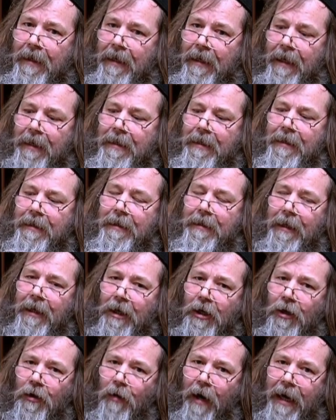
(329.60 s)
It is the
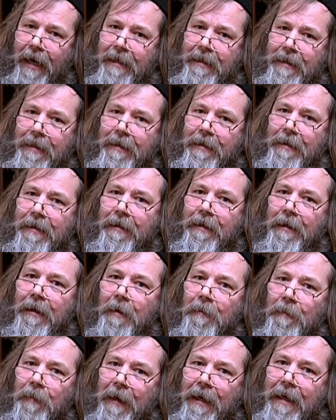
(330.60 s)
greatest
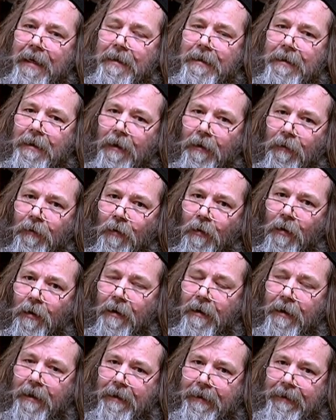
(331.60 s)
piece of
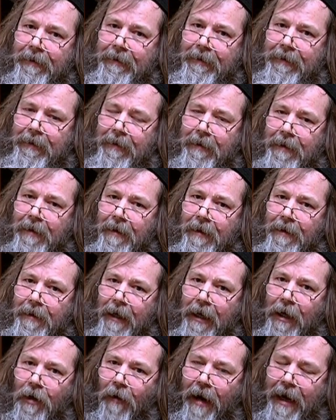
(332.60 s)
work. The
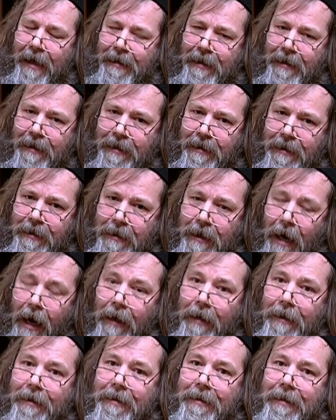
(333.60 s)
greatest
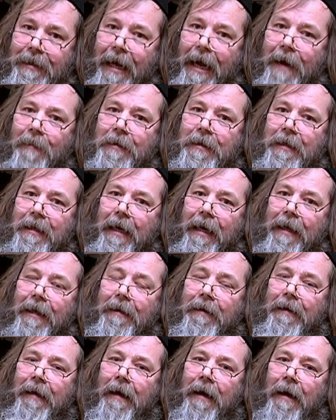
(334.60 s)
scholars came
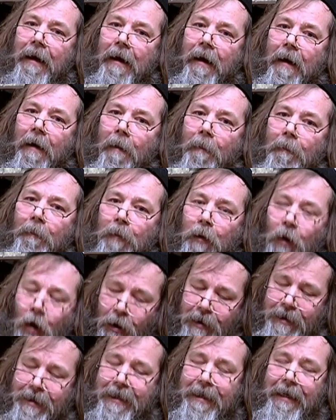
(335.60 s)
together,
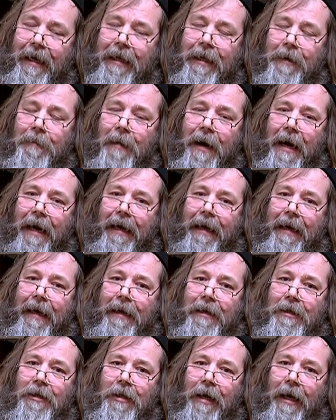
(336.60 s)
brought together by
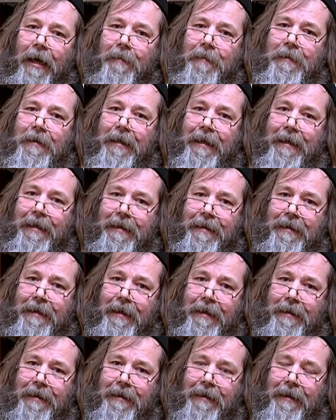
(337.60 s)
King James in
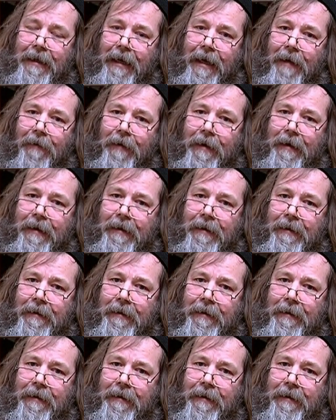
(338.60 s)
1611